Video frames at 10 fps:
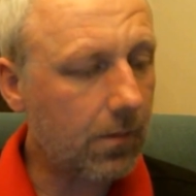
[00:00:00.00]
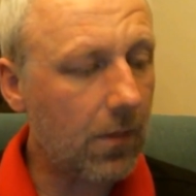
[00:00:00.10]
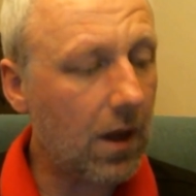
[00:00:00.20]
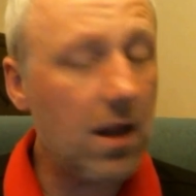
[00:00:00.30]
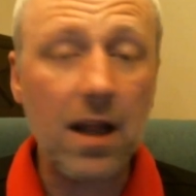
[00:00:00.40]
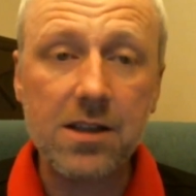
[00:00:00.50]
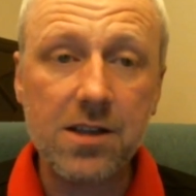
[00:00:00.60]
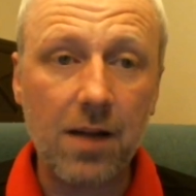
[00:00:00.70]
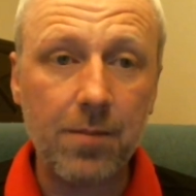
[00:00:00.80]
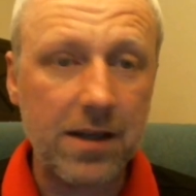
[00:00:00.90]
Now that's
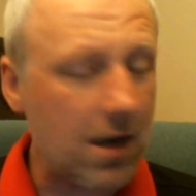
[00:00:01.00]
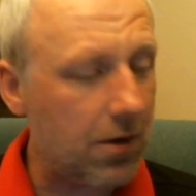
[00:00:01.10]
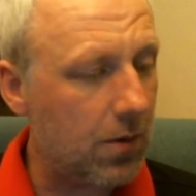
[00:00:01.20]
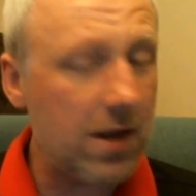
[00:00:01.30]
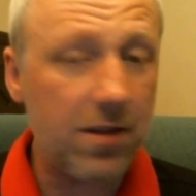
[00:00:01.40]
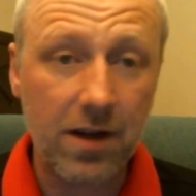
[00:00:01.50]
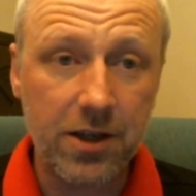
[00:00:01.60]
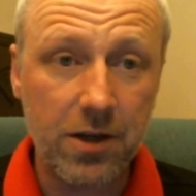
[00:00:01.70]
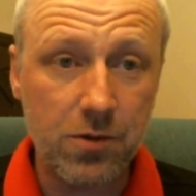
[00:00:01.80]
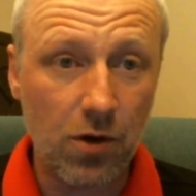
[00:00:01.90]
that bit out of the way. Thank
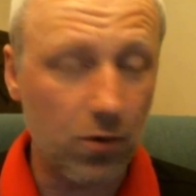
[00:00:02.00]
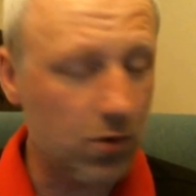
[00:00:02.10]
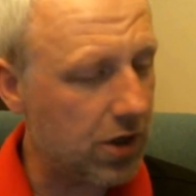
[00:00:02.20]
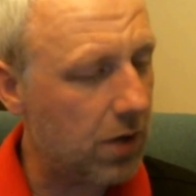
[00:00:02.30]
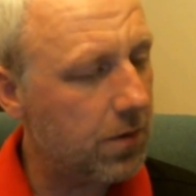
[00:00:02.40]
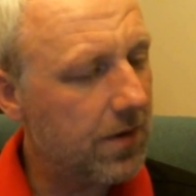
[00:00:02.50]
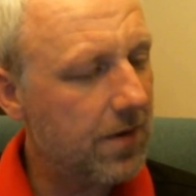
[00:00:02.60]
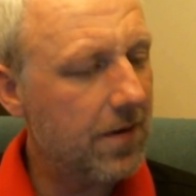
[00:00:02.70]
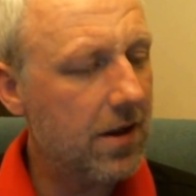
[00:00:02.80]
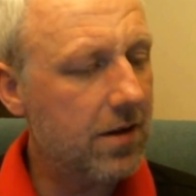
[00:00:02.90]
you John also
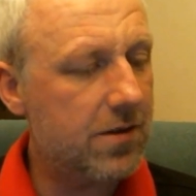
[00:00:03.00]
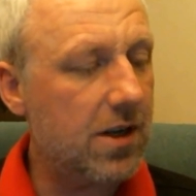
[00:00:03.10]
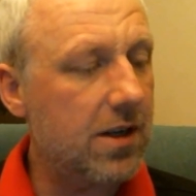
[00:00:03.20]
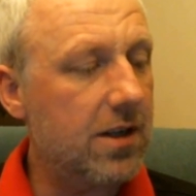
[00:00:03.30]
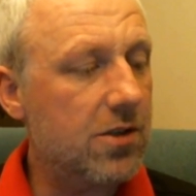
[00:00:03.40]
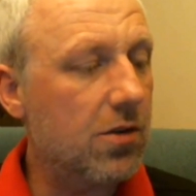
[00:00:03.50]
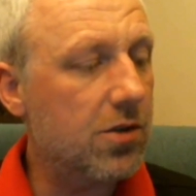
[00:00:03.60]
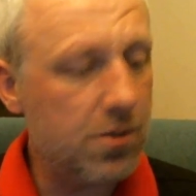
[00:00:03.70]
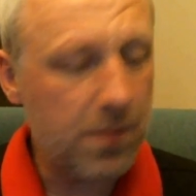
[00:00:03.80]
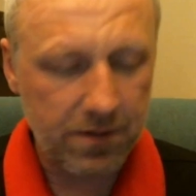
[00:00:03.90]
for sending this on
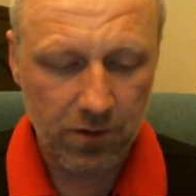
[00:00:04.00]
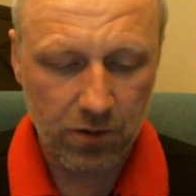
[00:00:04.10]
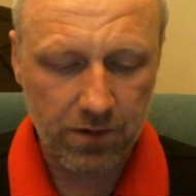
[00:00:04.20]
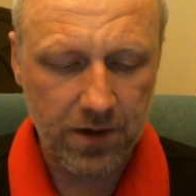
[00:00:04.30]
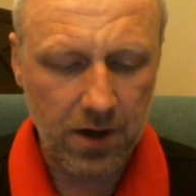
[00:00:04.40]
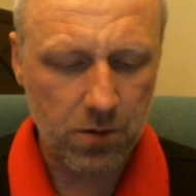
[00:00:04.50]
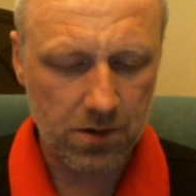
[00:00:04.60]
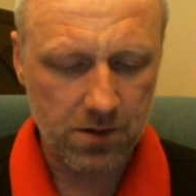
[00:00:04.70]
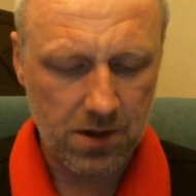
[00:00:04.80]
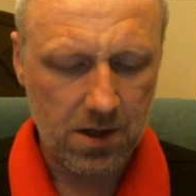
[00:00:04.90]
to me for review
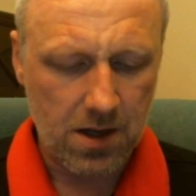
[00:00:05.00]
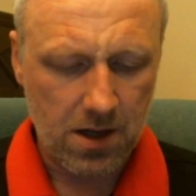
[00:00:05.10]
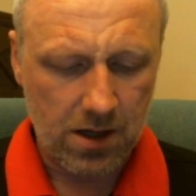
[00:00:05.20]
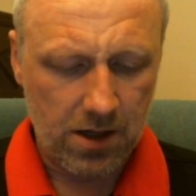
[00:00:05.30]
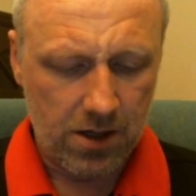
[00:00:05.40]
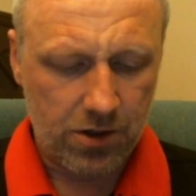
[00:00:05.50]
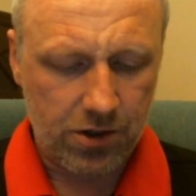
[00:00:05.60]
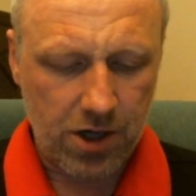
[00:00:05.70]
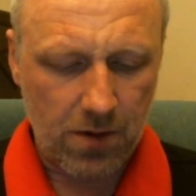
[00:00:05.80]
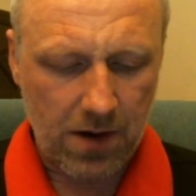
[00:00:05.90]
to
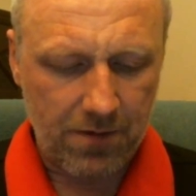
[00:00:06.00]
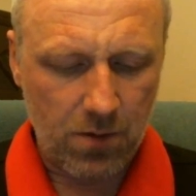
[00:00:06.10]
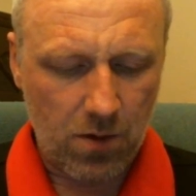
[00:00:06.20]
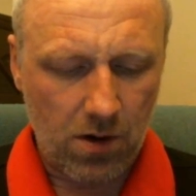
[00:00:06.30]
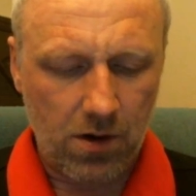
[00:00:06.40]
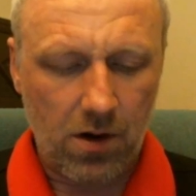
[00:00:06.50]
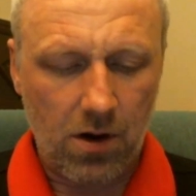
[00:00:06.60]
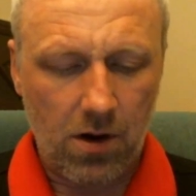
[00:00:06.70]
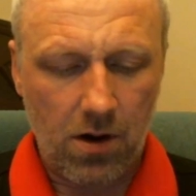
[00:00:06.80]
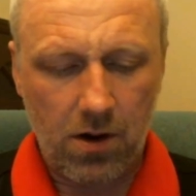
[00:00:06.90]
show everyone
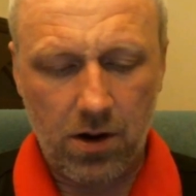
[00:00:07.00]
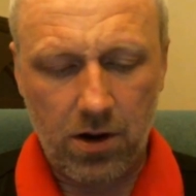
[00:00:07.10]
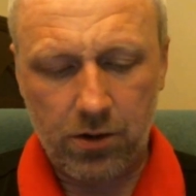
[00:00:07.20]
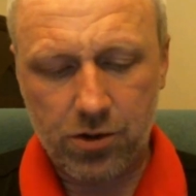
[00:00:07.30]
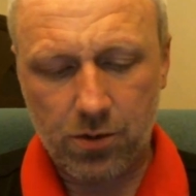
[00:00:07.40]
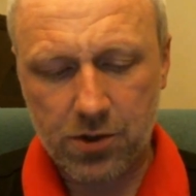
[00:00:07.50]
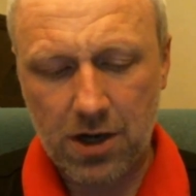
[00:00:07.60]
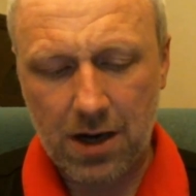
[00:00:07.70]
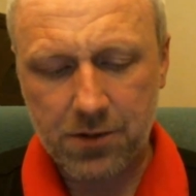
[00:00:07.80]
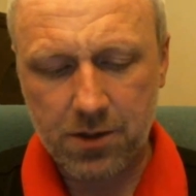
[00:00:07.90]
who
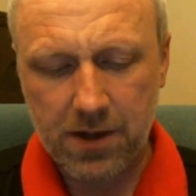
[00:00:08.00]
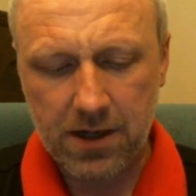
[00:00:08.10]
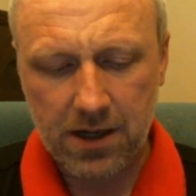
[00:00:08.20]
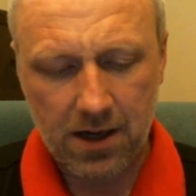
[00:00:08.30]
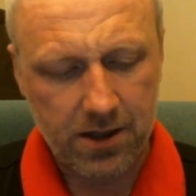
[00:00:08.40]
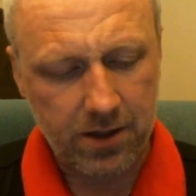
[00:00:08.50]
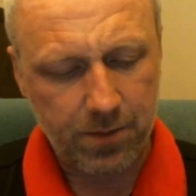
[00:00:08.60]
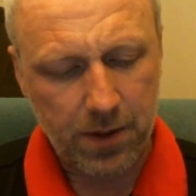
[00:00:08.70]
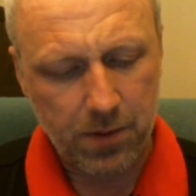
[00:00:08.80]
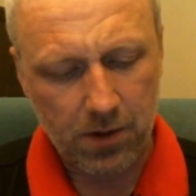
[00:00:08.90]
subscribes to me and the
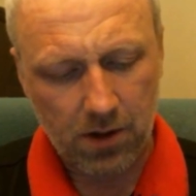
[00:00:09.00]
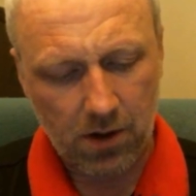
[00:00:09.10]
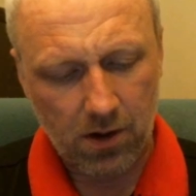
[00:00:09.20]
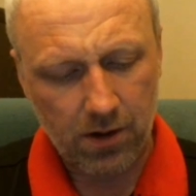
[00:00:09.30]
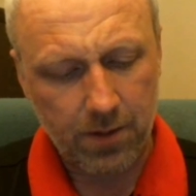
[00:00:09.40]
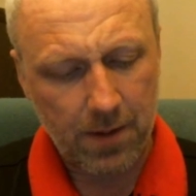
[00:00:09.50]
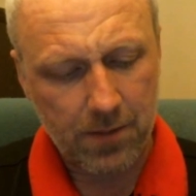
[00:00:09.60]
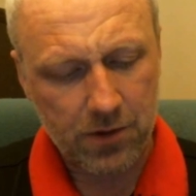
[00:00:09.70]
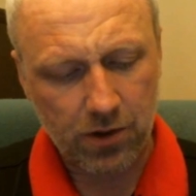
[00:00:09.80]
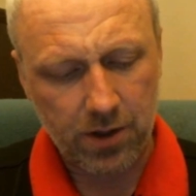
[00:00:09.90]
people on the
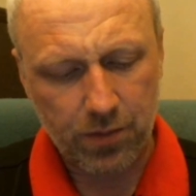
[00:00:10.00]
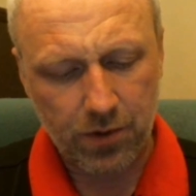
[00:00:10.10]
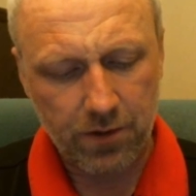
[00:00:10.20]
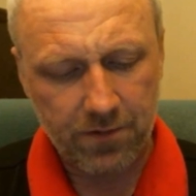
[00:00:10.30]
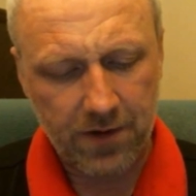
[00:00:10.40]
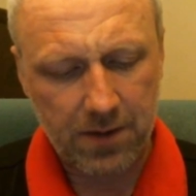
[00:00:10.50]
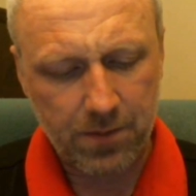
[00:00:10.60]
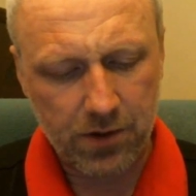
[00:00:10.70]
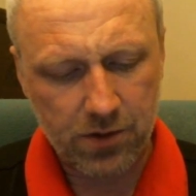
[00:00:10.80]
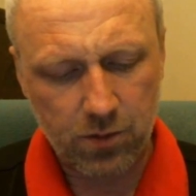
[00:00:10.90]
members on the Approved
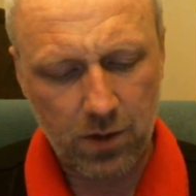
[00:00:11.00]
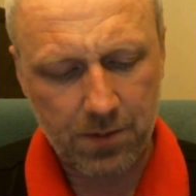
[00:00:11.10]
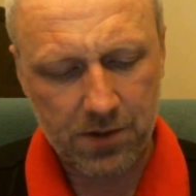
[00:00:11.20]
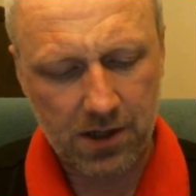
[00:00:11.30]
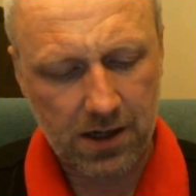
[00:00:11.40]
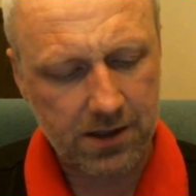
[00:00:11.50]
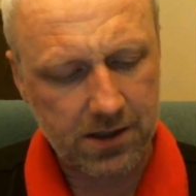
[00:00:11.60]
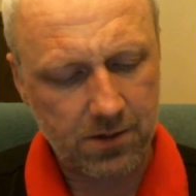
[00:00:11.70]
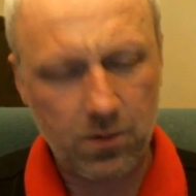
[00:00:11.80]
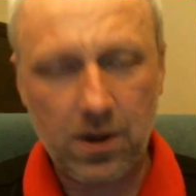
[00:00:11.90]
Vapors website
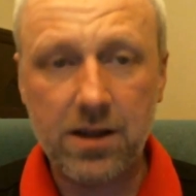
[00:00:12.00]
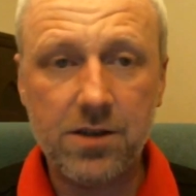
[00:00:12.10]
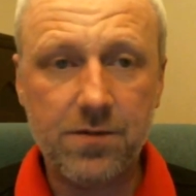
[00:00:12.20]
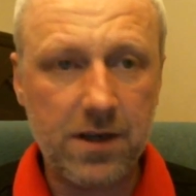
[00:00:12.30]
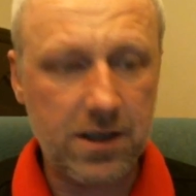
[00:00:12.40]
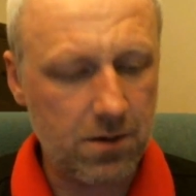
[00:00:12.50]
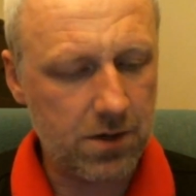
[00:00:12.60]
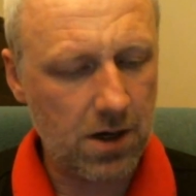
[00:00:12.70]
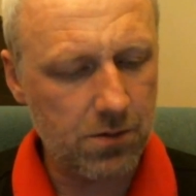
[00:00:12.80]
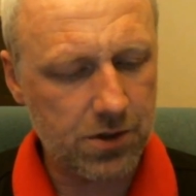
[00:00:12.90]
where this video
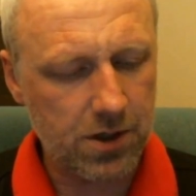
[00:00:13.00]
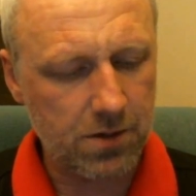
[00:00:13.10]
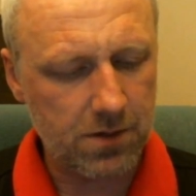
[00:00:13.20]
goes to.